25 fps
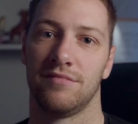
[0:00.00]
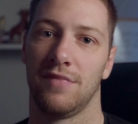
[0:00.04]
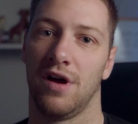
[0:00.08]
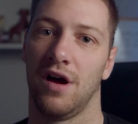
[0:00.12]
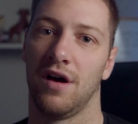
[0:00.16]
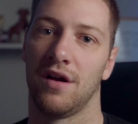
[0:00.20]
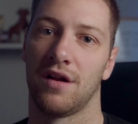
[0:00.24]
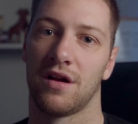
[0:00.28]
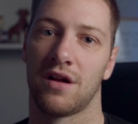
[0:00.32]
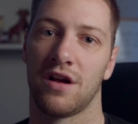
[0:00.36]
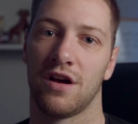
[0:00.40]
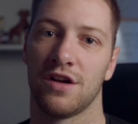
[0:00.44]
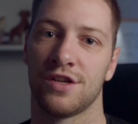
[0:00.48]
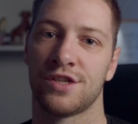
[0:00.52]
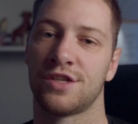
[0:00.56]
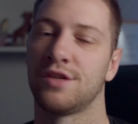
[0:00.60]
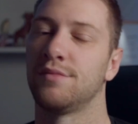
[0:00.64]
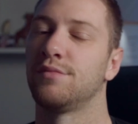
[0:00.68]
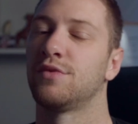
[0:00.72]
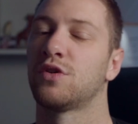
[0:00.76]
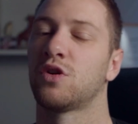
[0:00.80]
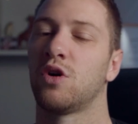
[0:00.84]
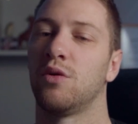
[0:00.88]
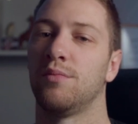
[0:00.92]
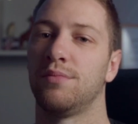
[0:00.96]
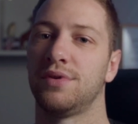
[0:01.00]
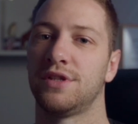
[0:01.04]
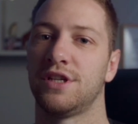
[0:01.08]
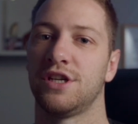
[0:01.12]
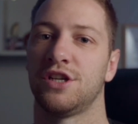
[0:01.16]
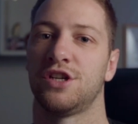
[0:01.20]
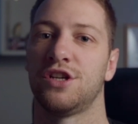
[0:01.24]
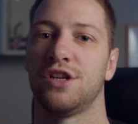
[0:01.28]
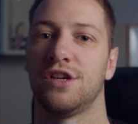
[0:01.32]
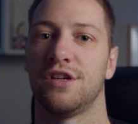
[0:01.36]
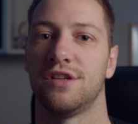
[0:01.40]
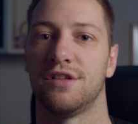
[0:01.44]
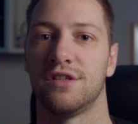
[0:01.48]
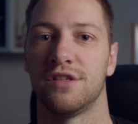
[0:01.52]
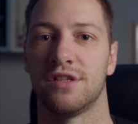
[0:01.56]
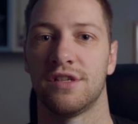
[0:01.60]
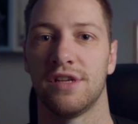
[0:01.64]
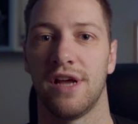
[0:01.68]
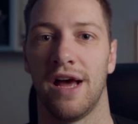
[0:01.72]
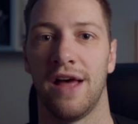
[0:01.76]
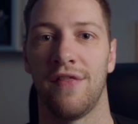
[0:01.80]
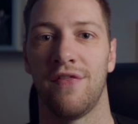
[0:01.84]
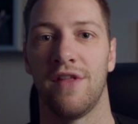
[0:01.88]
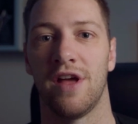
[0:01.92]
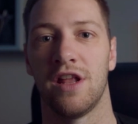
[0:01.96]
unaccustomed to competitions,
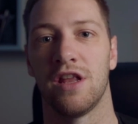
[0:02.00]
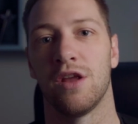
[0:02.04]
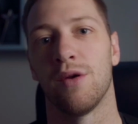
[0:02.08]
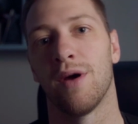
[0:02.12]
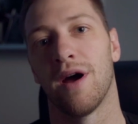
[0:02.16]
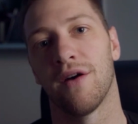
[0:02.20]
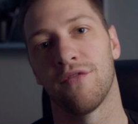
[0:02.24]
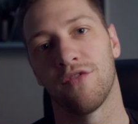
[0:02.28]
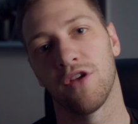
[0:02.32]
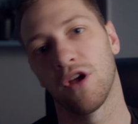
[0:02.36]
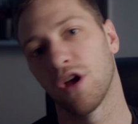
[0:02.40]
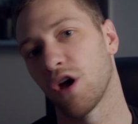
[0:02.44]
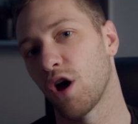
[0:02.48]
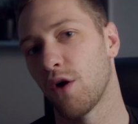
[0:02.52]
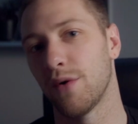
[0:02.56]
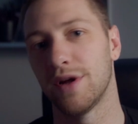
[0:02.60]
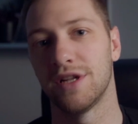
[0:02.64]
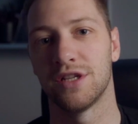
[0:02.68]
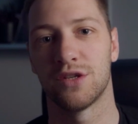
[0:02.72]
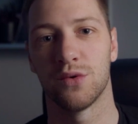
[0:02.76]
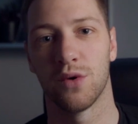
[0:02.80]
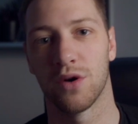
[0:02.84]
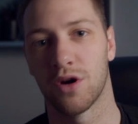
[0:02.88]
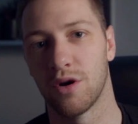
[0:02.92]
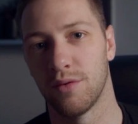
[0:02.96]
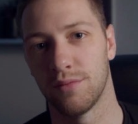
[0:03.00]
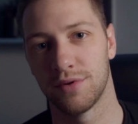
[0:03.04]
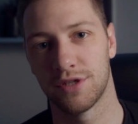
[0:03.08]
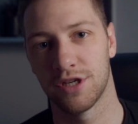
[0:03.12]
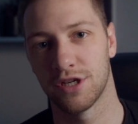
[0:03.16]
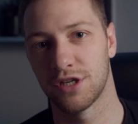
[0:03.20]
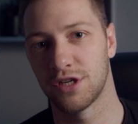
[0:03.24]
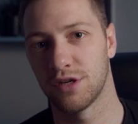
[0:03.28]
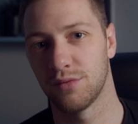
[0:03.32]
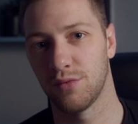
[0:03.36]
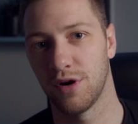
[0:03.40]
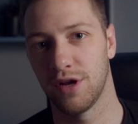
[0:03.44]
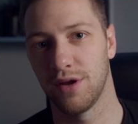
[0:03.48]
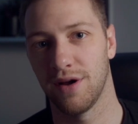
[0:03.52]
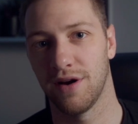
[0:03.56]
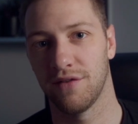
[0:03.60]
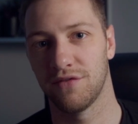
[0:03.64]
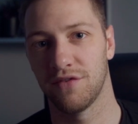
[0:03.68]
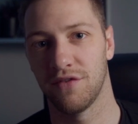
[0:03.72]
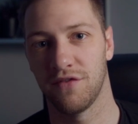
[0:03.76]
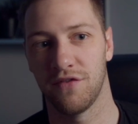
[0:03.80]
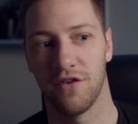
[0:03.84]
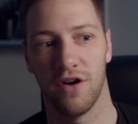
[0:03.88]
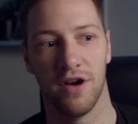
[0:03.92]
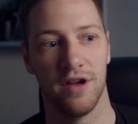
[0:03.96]
and then you have to go into a competition where you
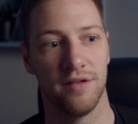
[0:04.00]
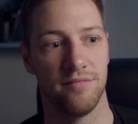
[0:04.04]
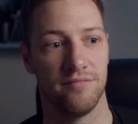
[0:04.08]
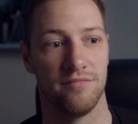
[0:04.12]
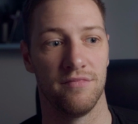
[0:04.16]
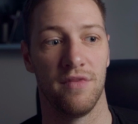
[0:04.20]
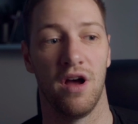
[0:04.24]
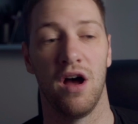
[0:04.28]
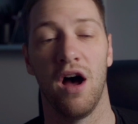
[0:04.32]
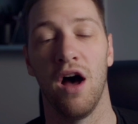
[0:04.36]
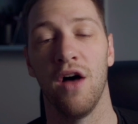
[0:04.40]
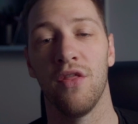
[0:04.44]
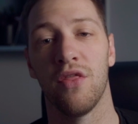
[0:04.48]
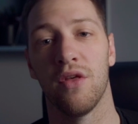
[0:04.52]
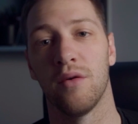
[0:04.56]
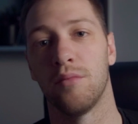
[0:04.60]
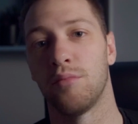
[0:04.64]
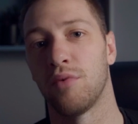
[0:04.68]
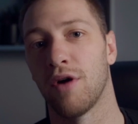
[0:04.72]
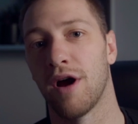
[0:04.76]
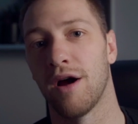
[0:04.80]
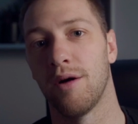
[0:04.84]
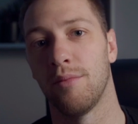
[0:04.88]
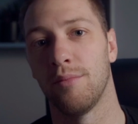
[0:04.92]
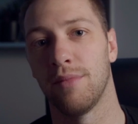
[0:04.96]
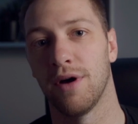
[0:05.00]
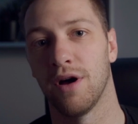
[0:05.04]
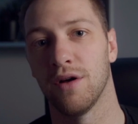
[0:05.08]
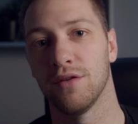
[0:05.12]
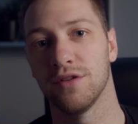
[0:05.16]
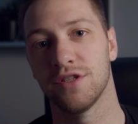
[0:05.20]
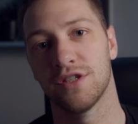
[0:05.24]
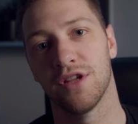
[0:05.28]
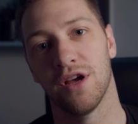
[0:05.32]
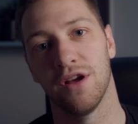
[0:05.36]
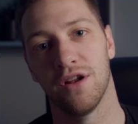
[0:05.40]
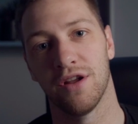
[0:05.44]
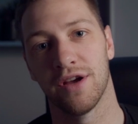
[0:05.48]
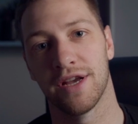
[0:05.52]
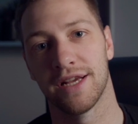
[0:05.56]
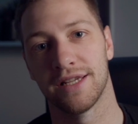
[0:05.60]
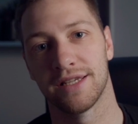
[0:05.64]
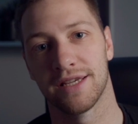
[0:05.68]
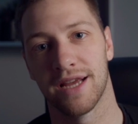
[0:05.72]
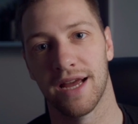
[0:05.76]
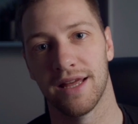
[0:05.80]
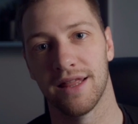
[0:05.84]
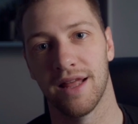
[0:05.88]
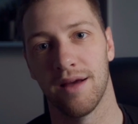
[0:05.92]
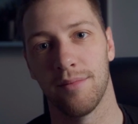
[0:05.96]
have to fight other brown belts that are looking
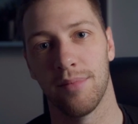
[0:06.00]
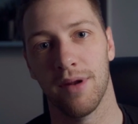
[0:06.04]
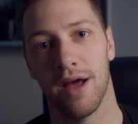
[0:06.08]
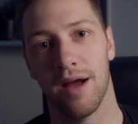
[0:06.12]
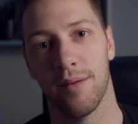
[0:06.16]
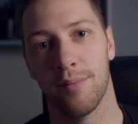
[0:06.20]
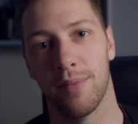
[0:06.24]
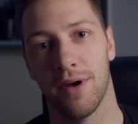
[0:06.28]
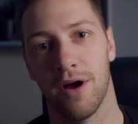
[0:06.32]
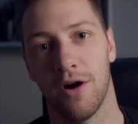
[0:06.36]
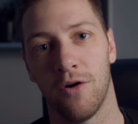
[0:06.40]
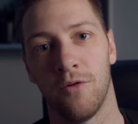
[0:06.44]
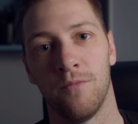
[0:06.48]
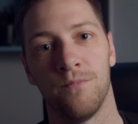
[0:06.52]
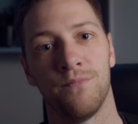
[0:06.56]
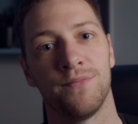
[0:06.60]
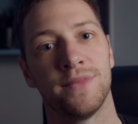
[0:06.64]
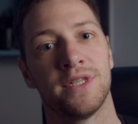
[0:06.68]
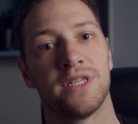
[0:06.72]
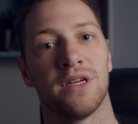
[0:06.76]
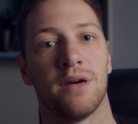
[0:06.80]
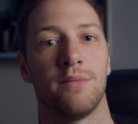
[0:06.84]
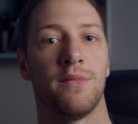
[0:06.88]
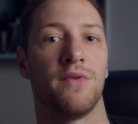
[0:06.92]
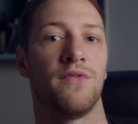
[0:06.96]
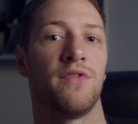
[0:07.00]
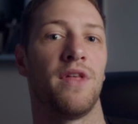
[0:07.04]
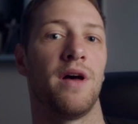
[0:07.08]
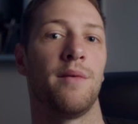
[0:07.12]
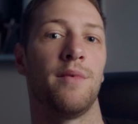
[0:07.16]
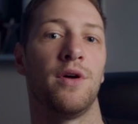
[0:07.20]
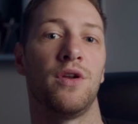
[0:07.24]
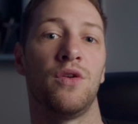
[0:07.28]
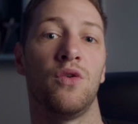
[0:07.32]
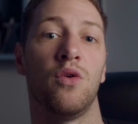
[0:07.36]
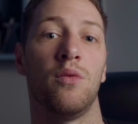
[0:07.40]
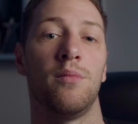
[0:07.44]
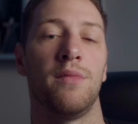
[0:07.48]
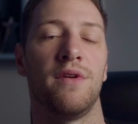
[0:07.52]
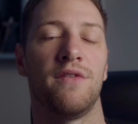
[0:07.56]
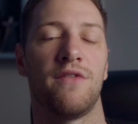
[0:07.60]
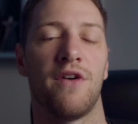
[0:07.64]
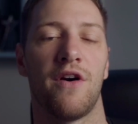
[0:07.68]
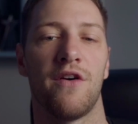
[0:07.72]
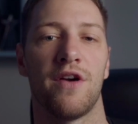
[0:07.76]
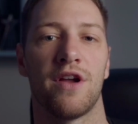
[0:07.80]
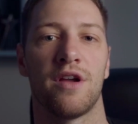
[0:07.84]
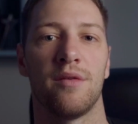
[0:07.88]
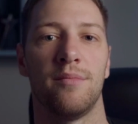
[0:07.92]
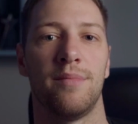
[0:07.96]
to get their black belt. Some of them are normally
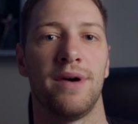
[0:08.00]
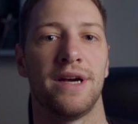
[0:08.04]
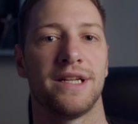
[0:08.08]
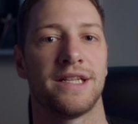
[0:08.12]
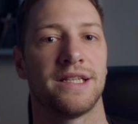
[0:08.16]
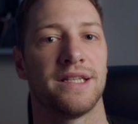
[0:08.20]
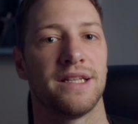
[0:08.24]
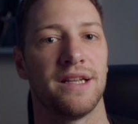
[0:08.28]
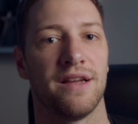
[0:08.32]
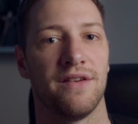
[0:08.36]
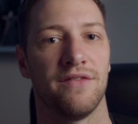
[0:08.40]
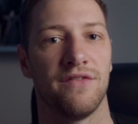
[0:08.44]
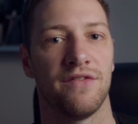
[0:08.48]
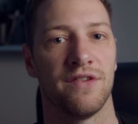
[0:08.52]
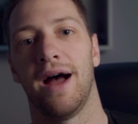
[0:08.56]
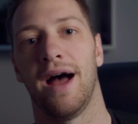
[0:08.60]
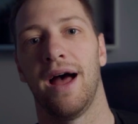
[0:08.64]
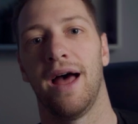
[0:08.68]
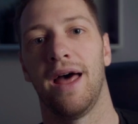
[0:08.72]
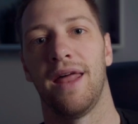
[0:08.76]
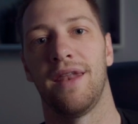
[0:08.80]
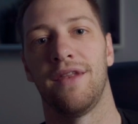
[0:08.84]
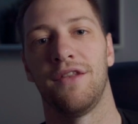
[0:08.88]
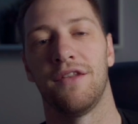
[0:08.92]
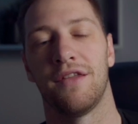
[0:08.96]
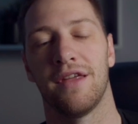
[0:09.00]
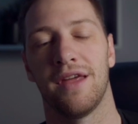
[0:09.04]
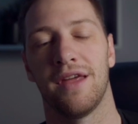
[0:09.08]
very competitive, and